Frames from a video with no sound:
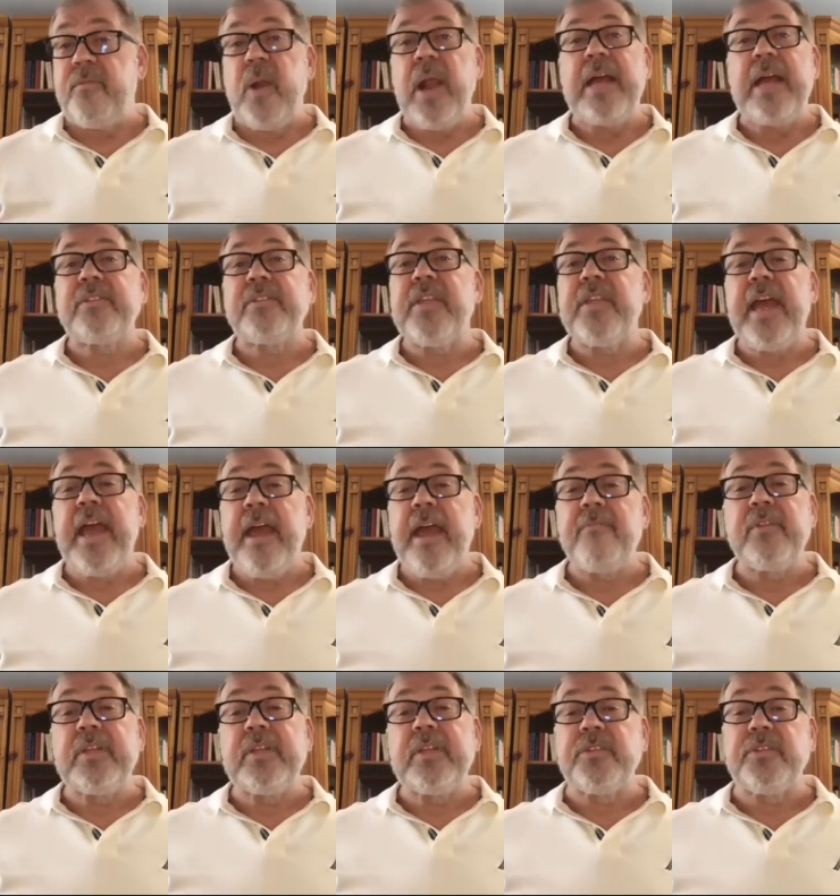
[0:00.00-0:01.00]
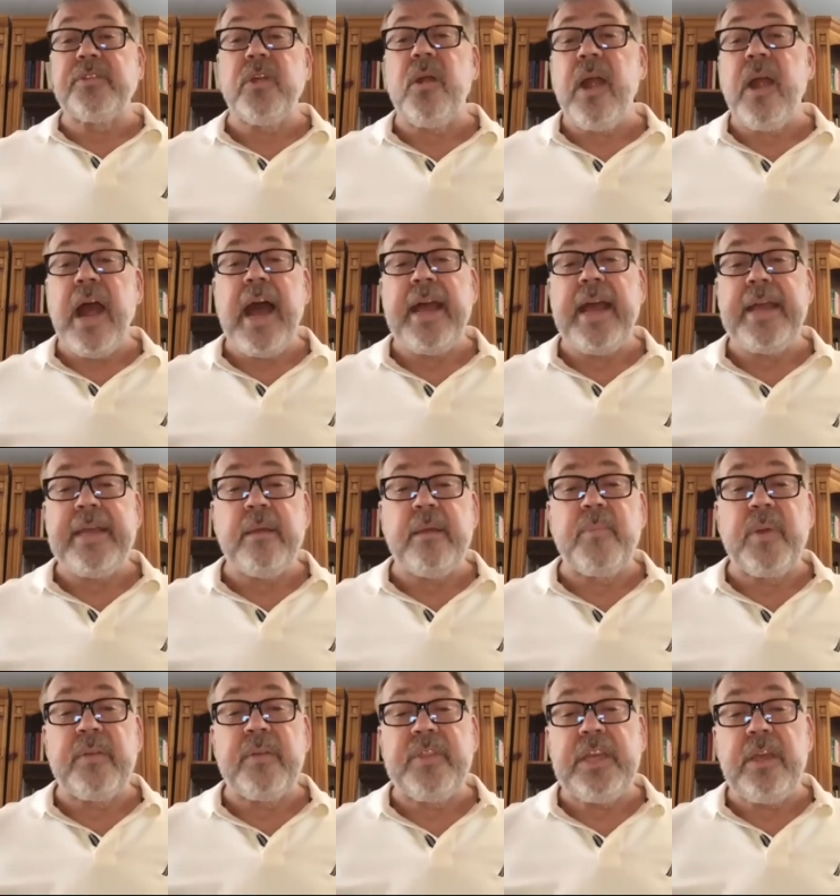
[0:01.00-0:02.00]
as the heavens are high
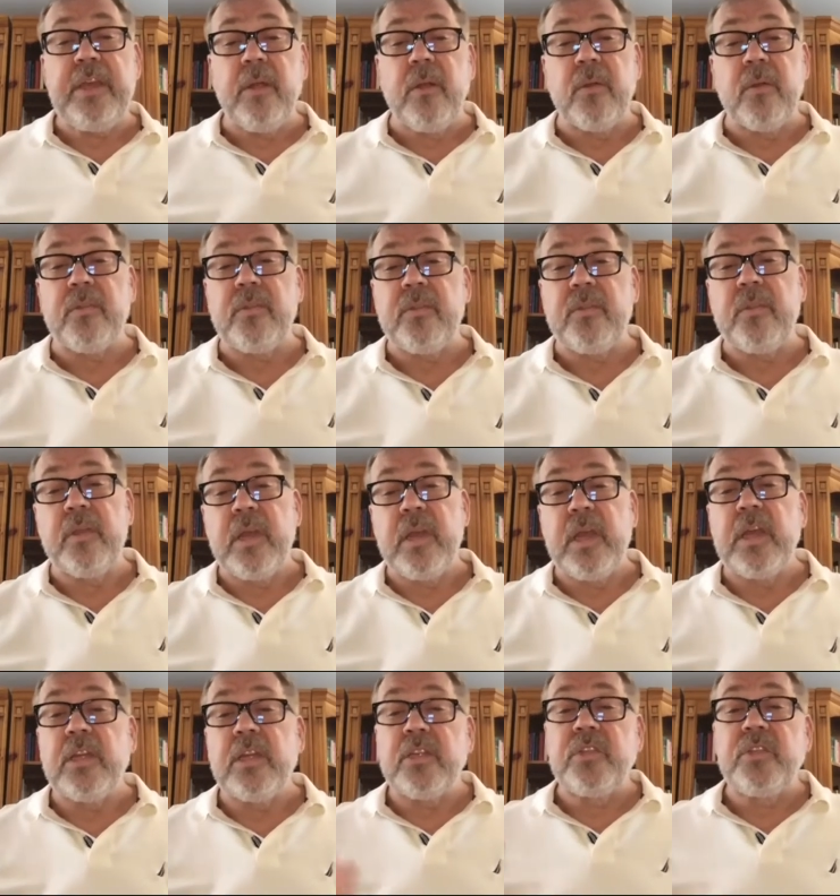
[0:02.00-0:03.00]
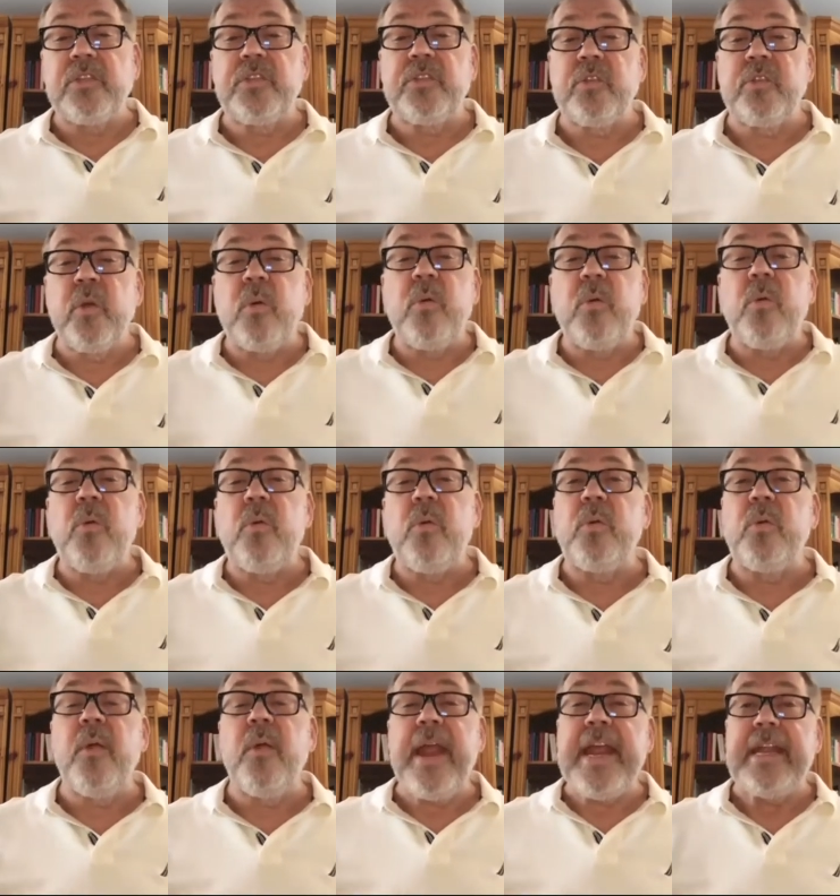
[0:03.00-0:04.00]
above the earth, so
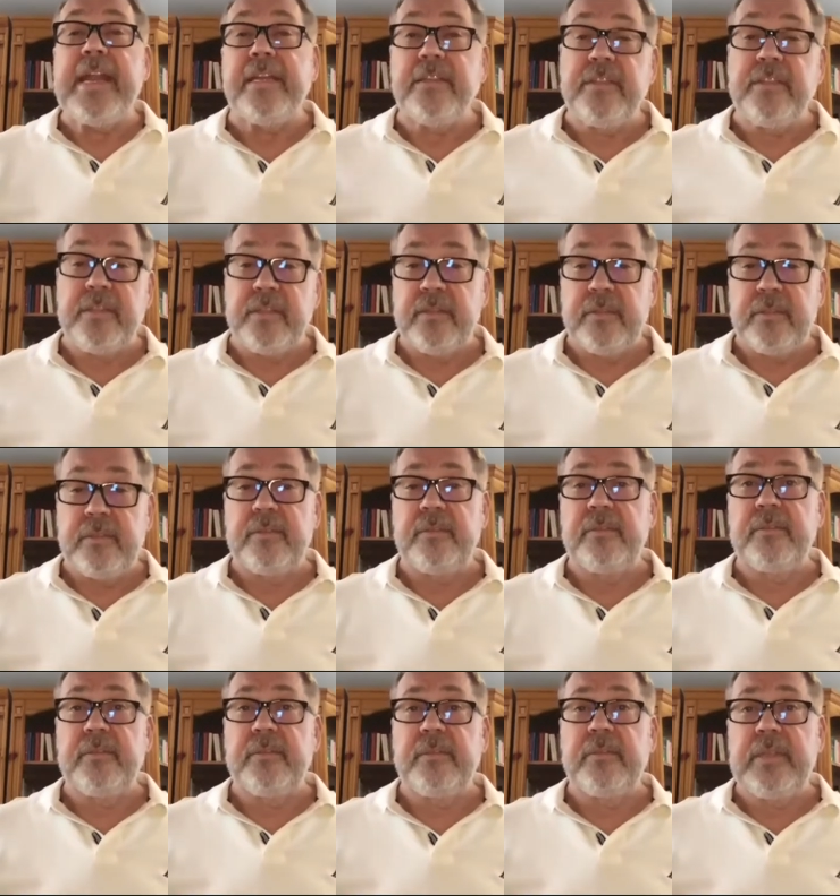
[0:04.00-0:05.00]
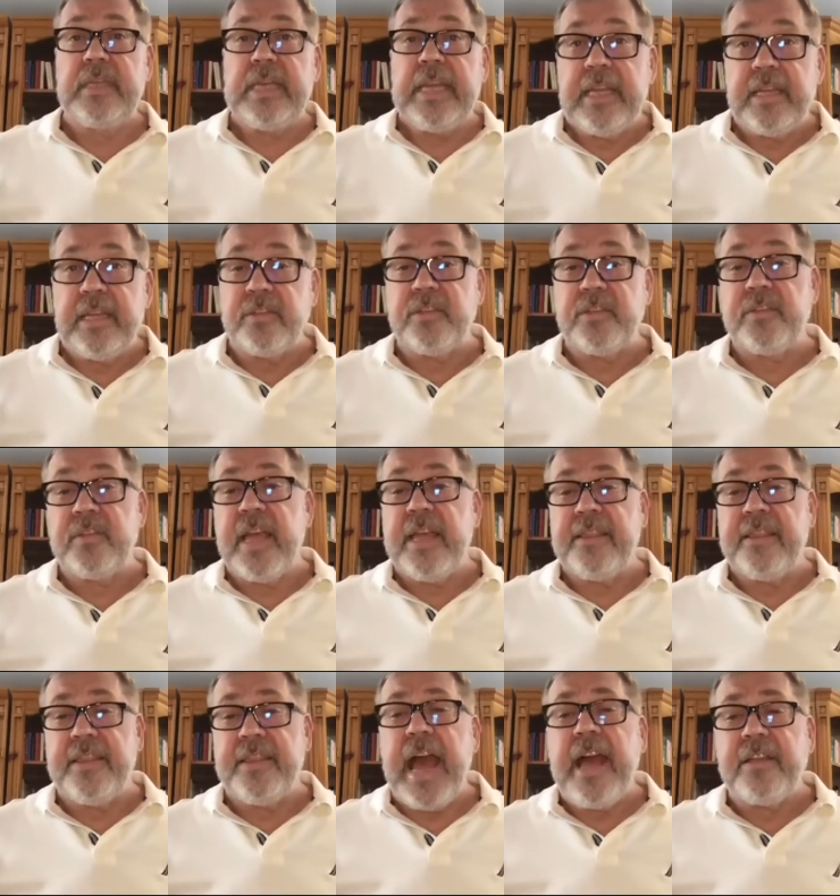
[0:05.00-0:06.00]
great is
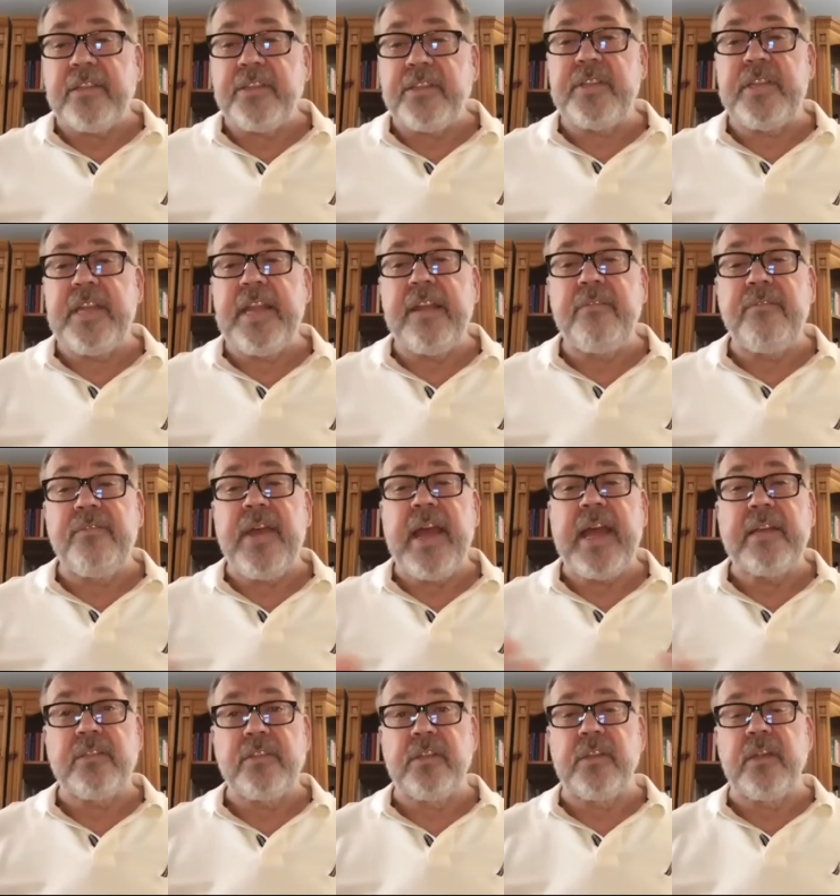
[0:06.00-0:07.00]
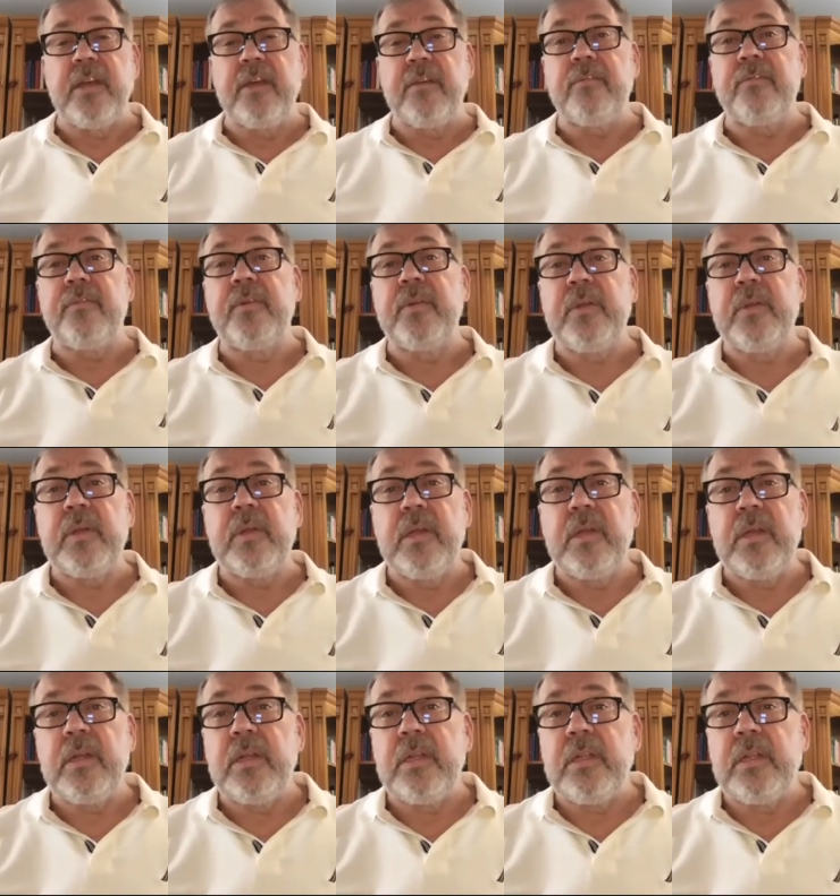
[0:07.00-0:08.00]
that steadfast love
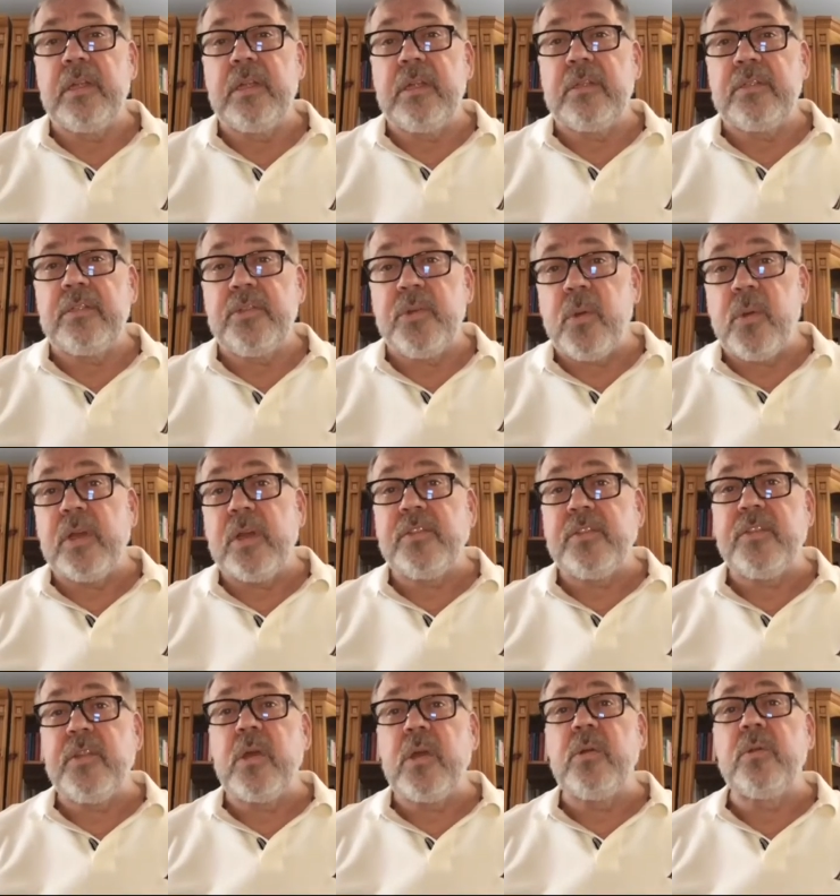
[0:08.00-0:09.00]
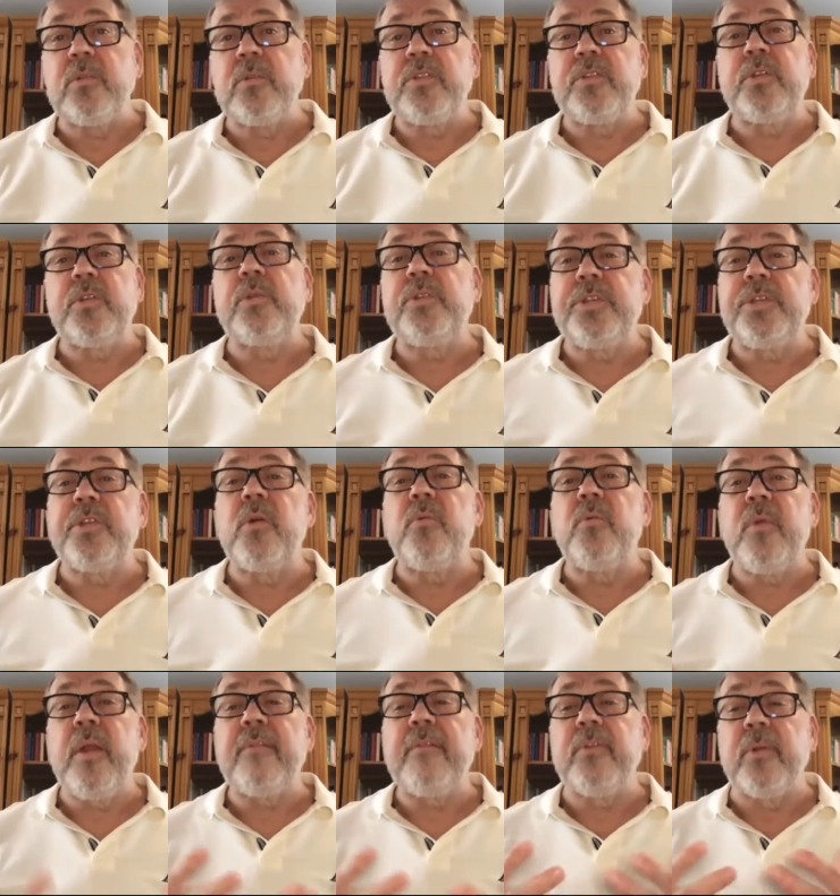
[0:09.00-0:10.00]
towards those who show
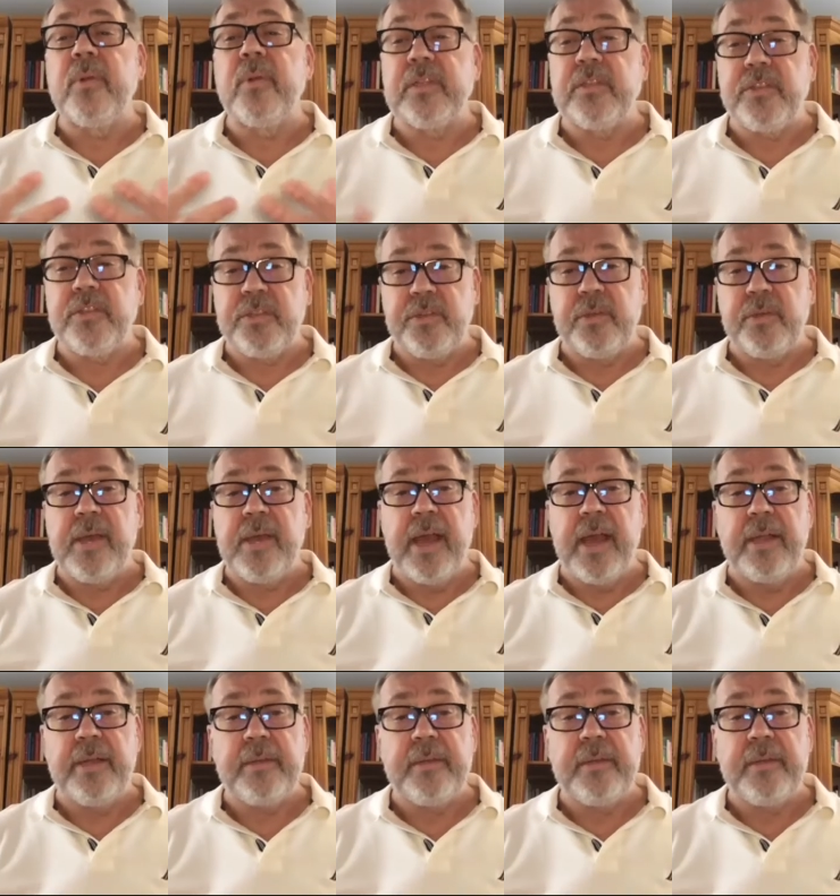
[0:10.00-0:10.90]
reverence to God.